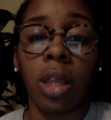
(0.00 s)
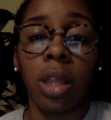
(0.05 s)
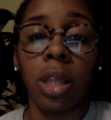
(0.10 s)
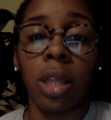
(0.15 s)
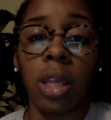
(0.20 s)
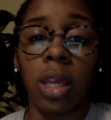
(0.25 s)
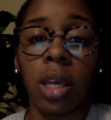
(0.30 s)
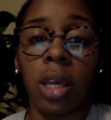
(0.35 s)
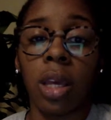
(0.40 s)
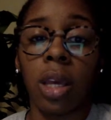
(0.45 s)

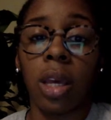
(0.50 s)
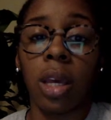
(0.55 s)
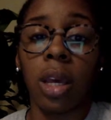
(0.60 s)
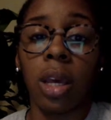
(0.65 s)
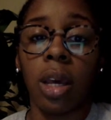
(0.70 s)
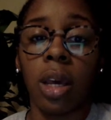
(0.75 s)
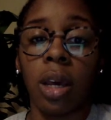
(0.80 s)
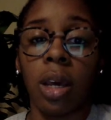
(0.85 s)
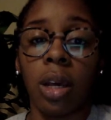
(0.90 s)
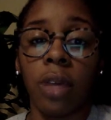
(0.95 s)
the
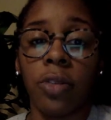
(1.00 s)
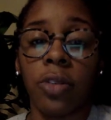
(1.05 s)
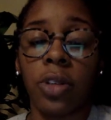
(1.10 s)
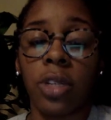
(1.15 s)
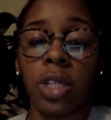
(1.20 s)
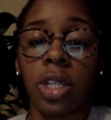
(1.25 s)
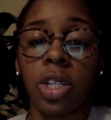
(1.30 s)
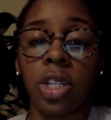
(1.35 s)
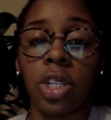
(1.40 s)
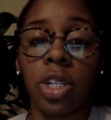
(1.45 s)

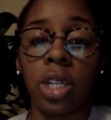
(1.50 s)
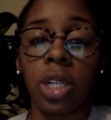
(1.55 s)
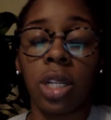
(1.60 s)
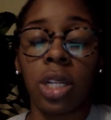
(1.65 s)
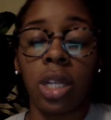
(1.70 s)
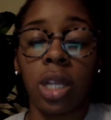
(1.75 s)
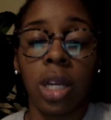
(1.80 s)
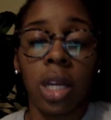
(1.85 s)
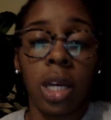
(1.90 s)
physician